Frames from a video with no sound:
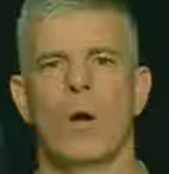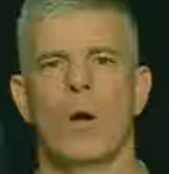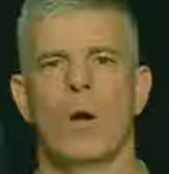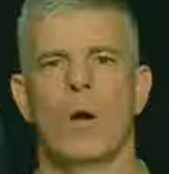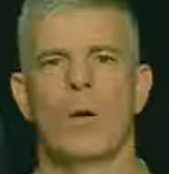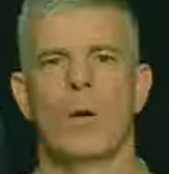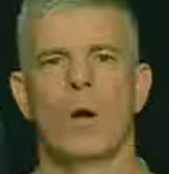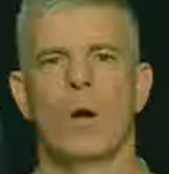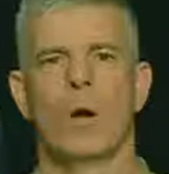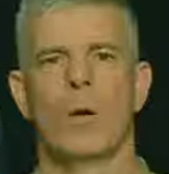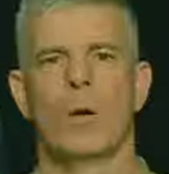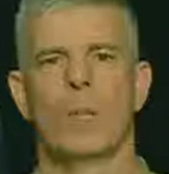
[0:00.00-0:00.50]

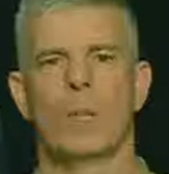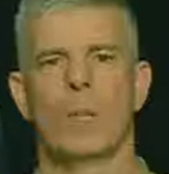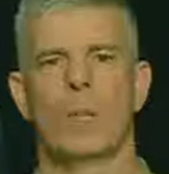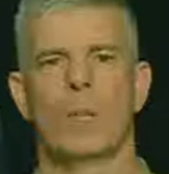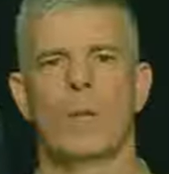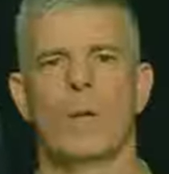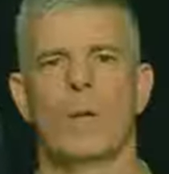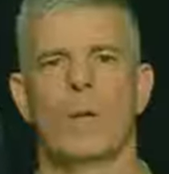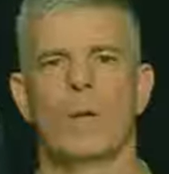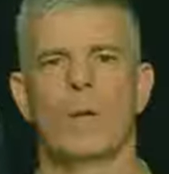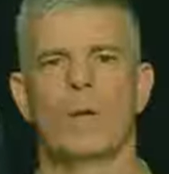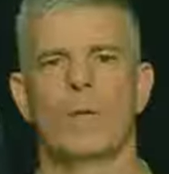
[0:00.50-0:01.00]
Well,
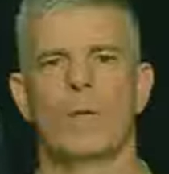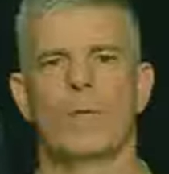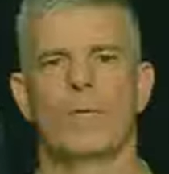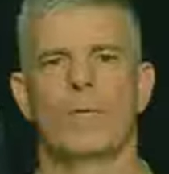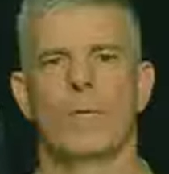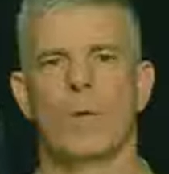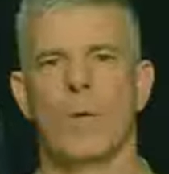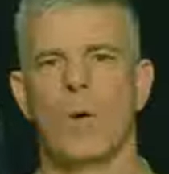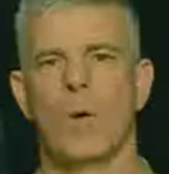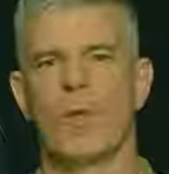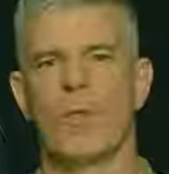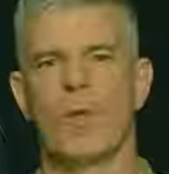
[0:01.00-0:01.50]

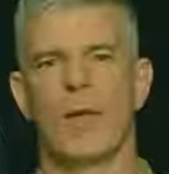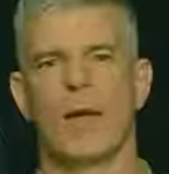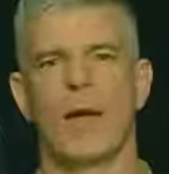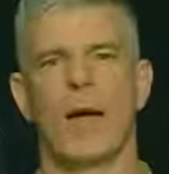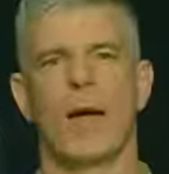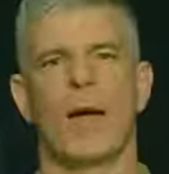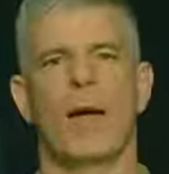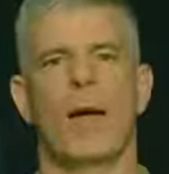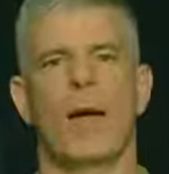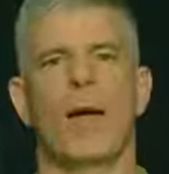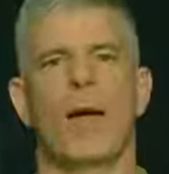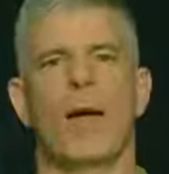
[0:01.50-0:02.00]
for one thing,
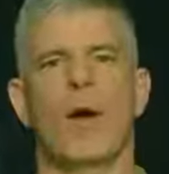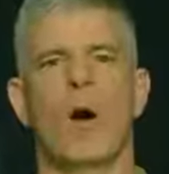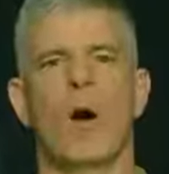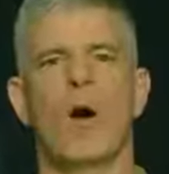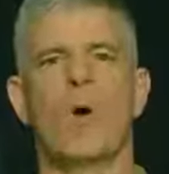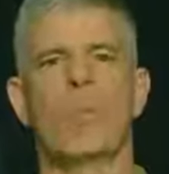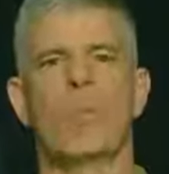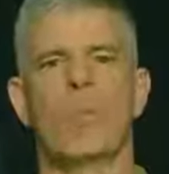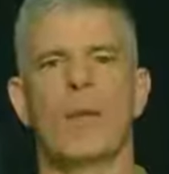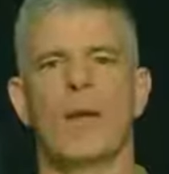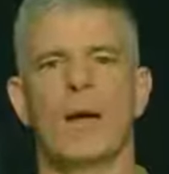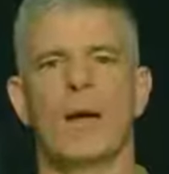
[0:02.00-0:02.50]
I, I
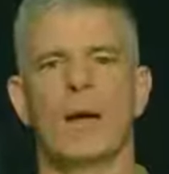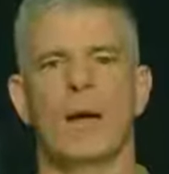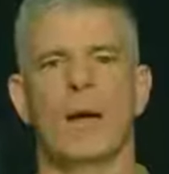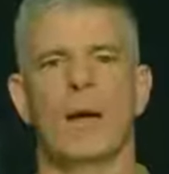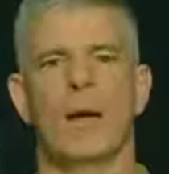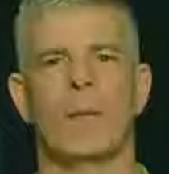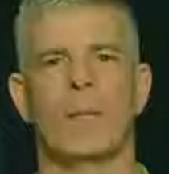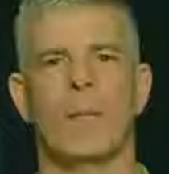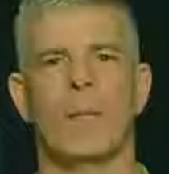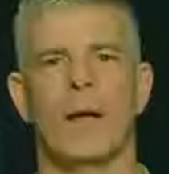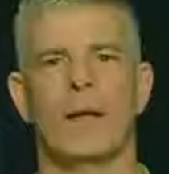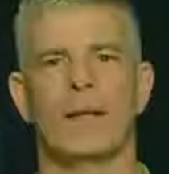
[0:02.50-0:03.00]
hope that
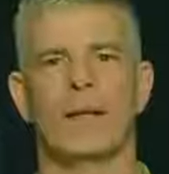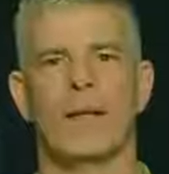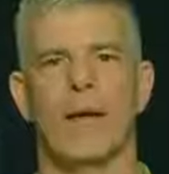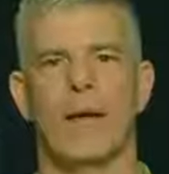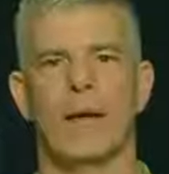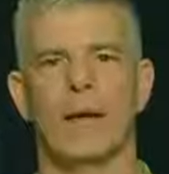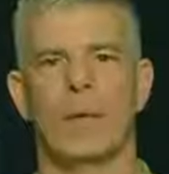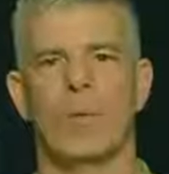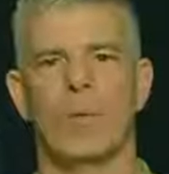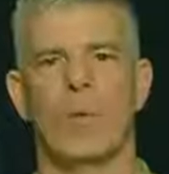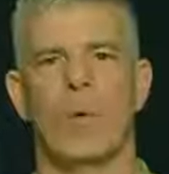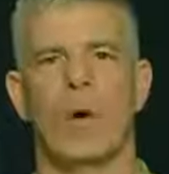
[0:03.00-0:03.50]
al
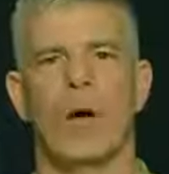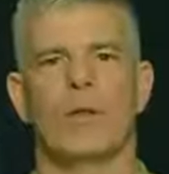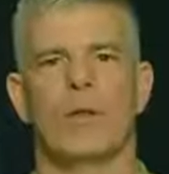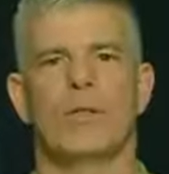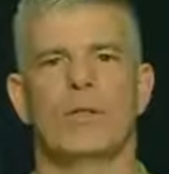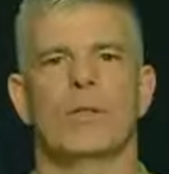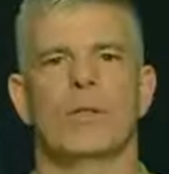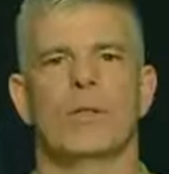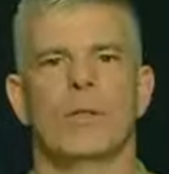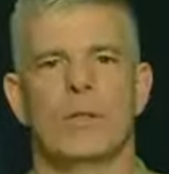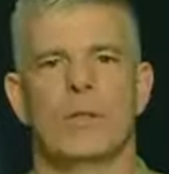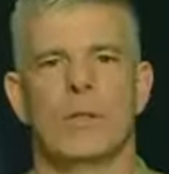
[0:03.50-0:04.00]
Baghdadi
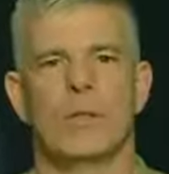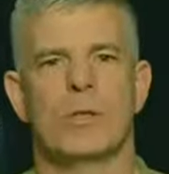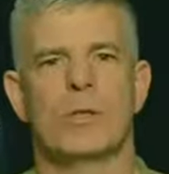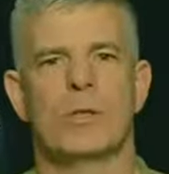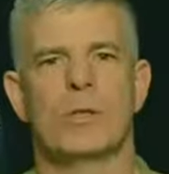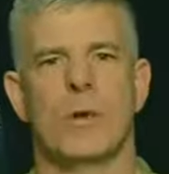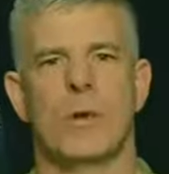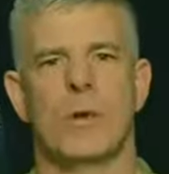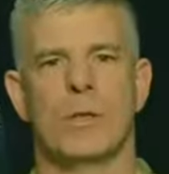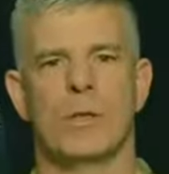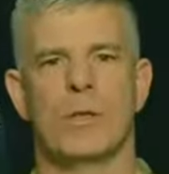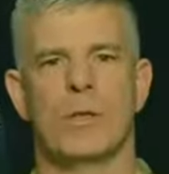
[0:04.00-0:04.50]
watches these
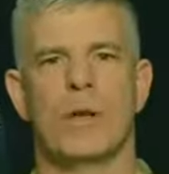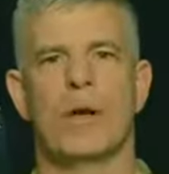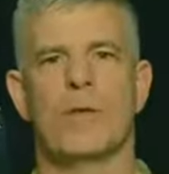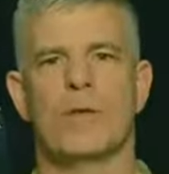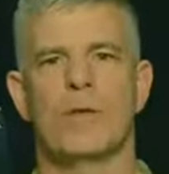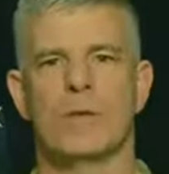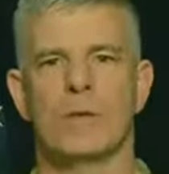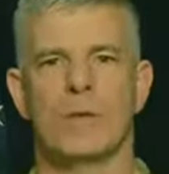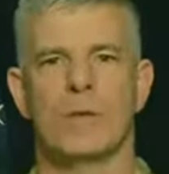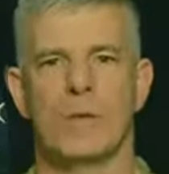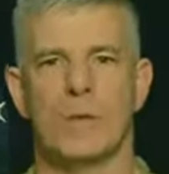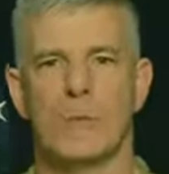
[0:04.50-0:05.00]
press
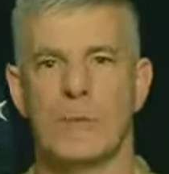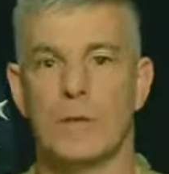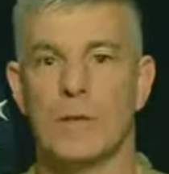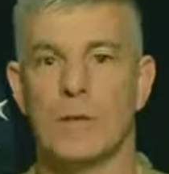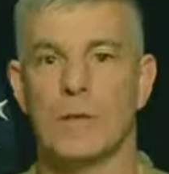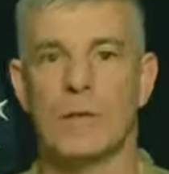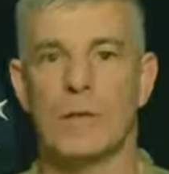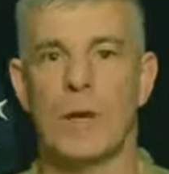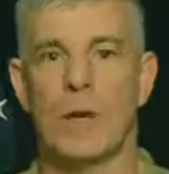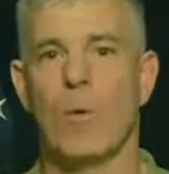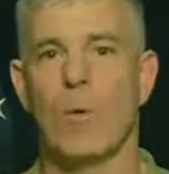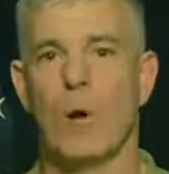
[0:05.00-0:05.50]
conferences
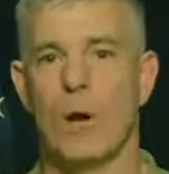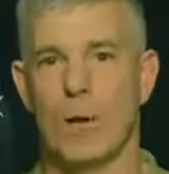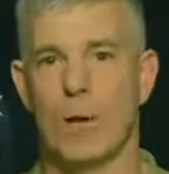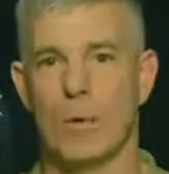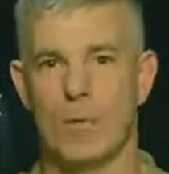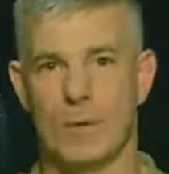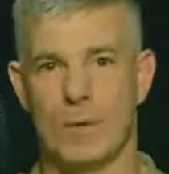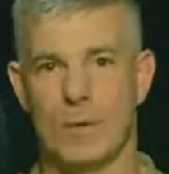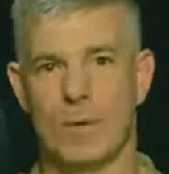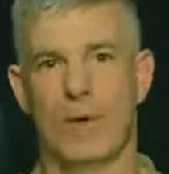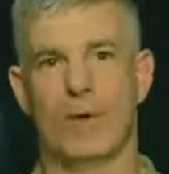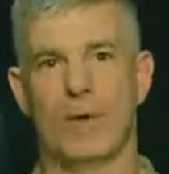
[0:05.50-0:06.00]
because I want
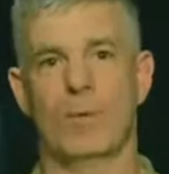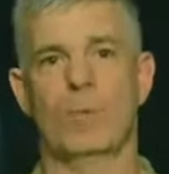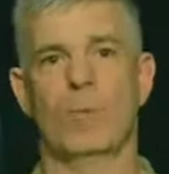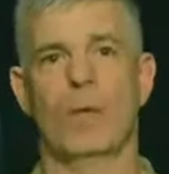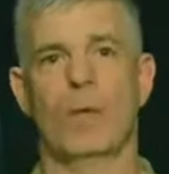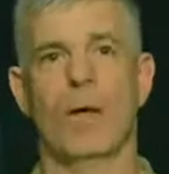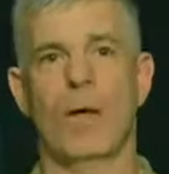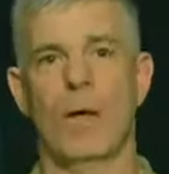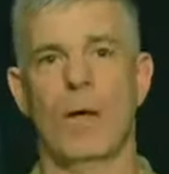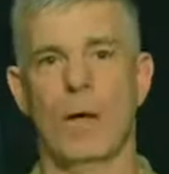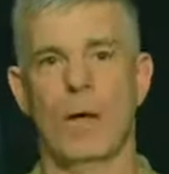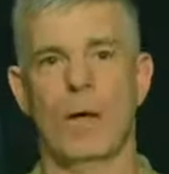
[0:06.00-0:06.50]
him to know
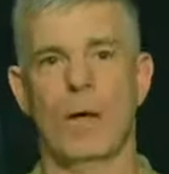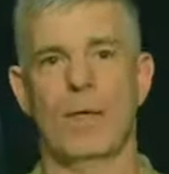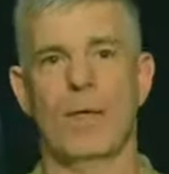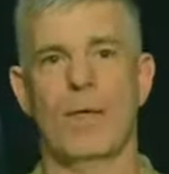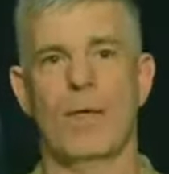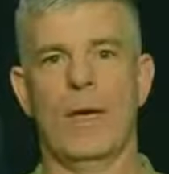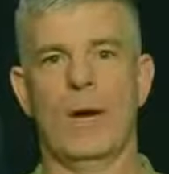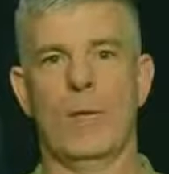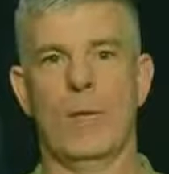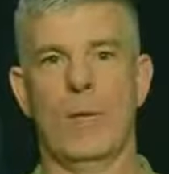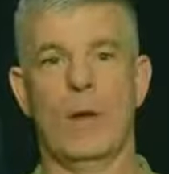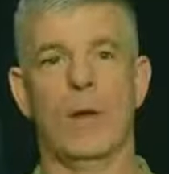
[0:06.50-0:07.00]

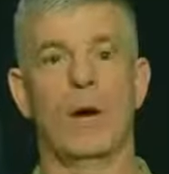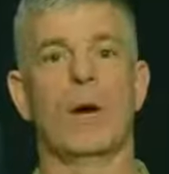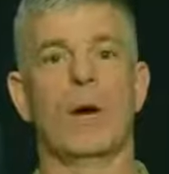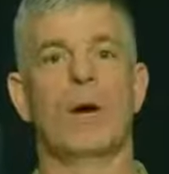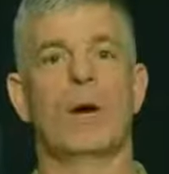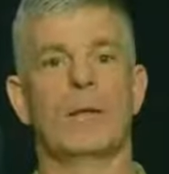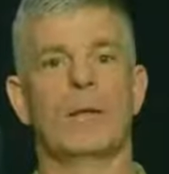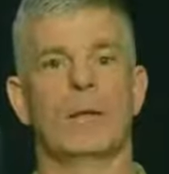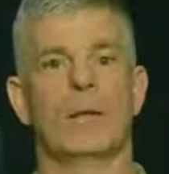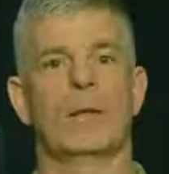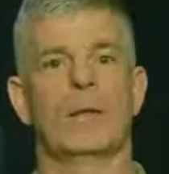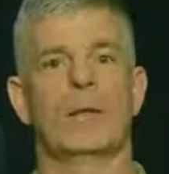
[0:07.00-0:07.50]
that we are
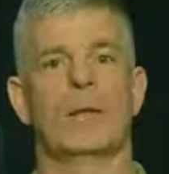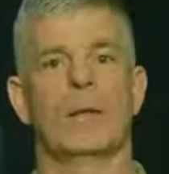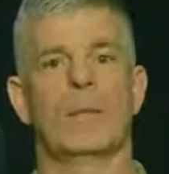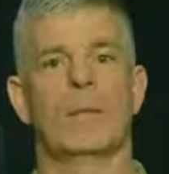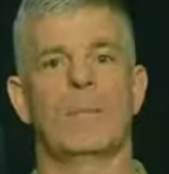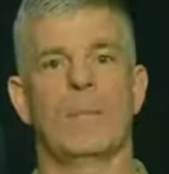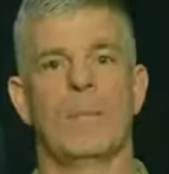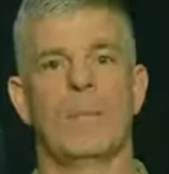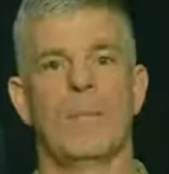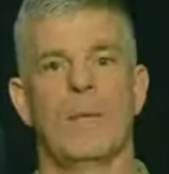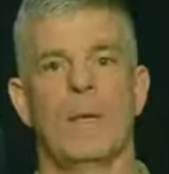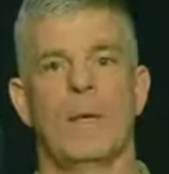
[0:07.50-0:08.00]
hunting
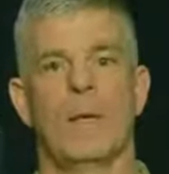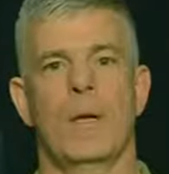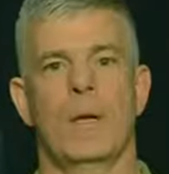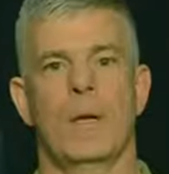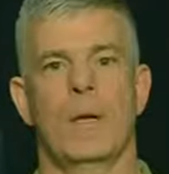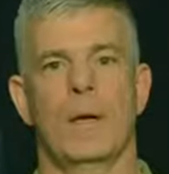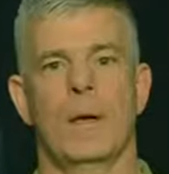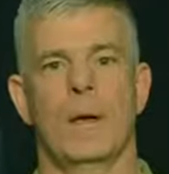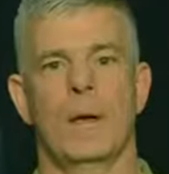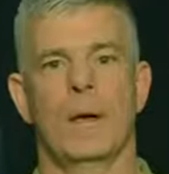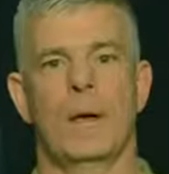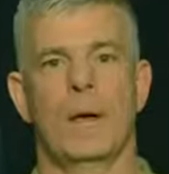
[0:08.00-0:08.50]
him
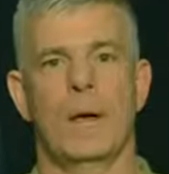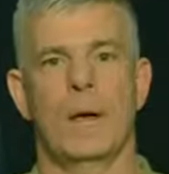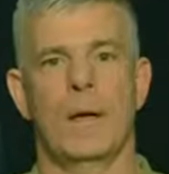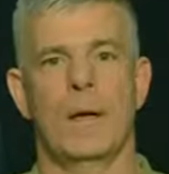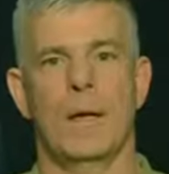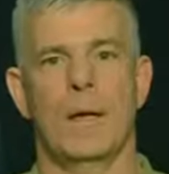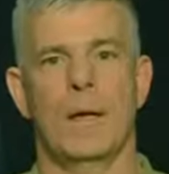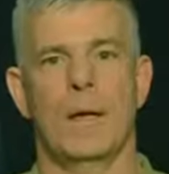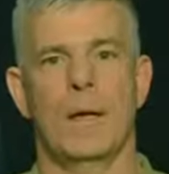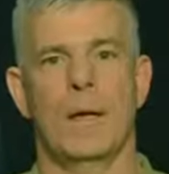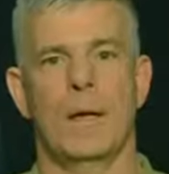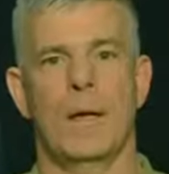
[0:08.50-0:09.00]
uh,
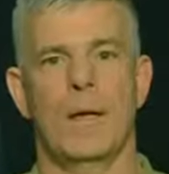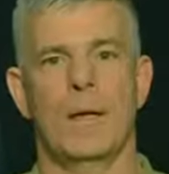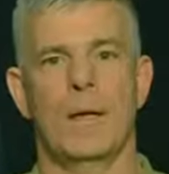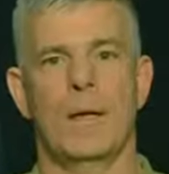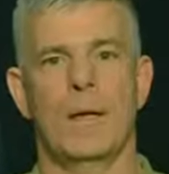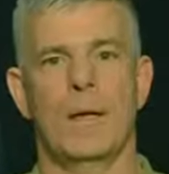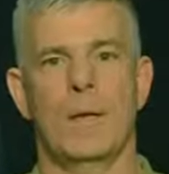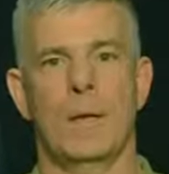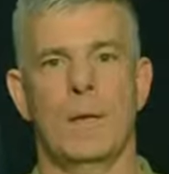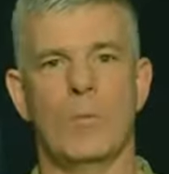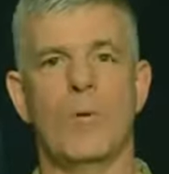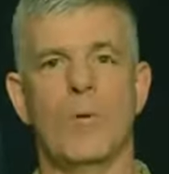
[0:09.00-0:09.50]

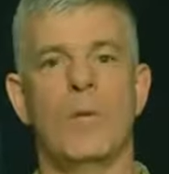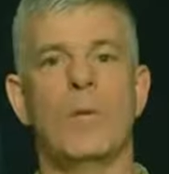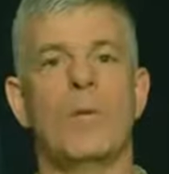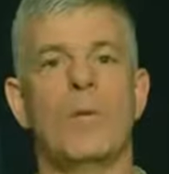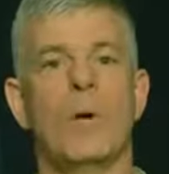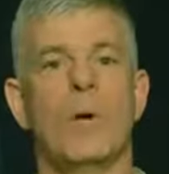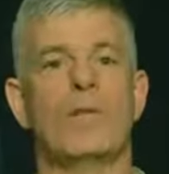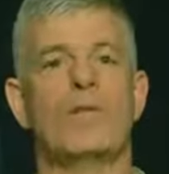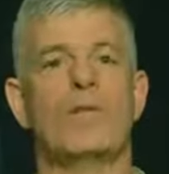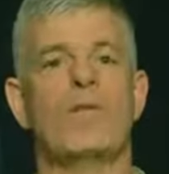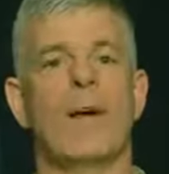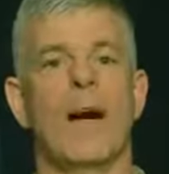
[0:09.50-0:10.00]
and, that we
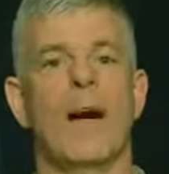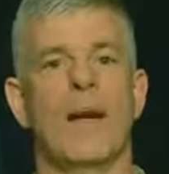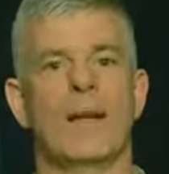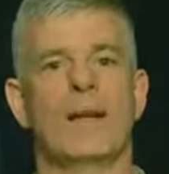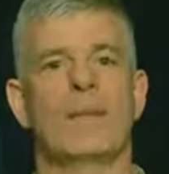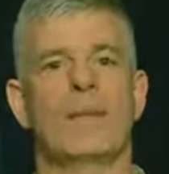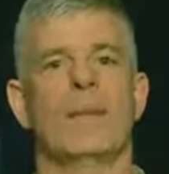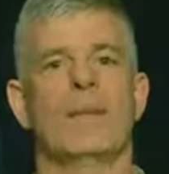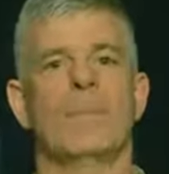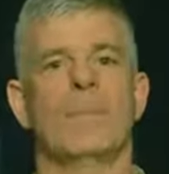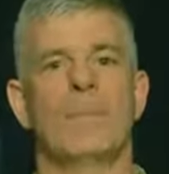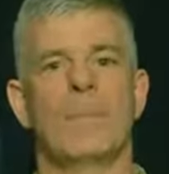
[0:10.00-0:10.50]
will
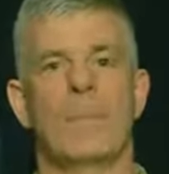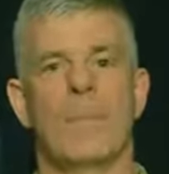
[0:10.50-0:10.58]
find him.